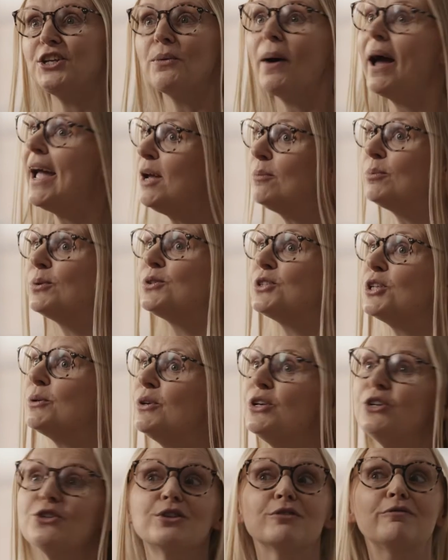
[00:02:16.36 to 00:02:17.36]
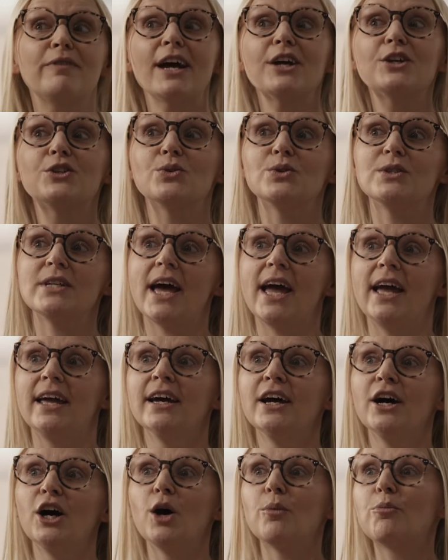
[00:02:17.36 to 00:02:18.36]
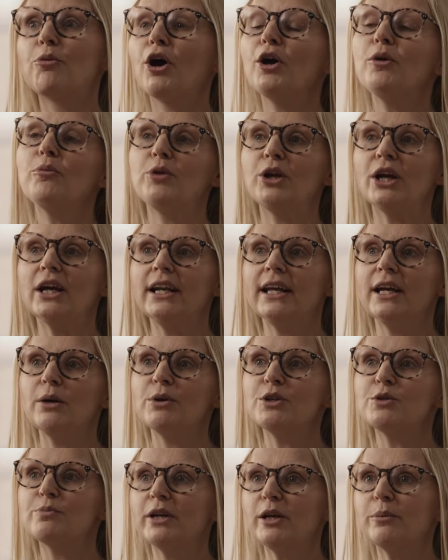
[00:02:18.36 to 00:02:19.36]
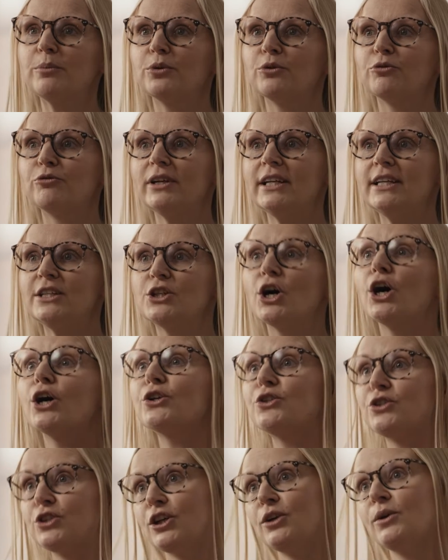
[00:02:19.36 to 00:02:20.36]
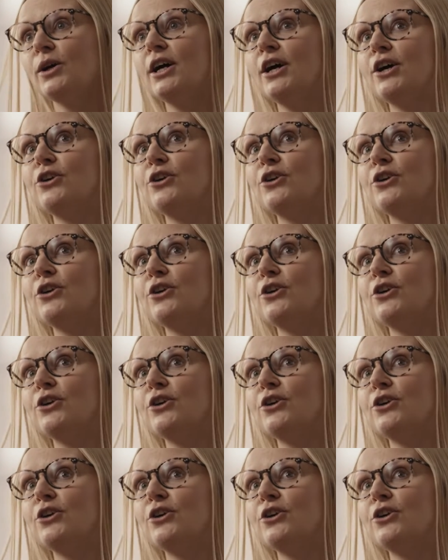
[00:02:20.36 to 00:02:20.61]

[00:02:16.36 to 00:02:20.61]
you were able to, and you just flex your day appropriately, which people really took to